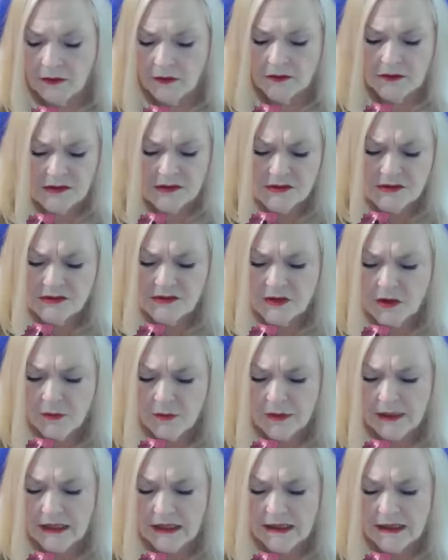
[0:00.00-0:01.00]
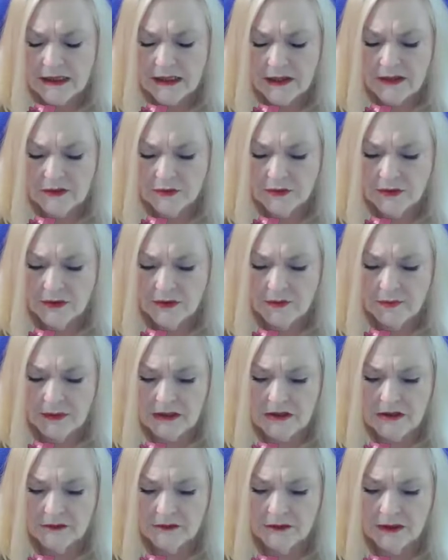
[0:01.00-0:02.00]
there's so many things we're going to
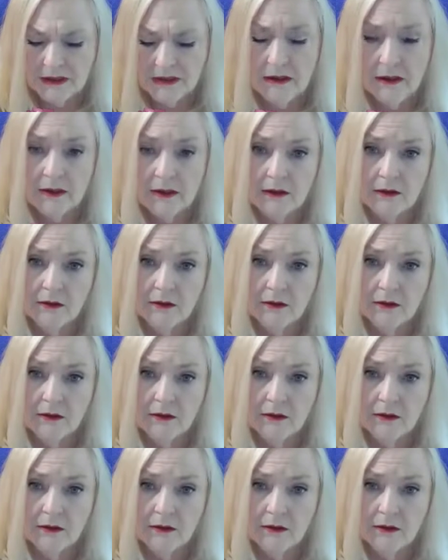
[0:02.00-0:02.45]
be doing.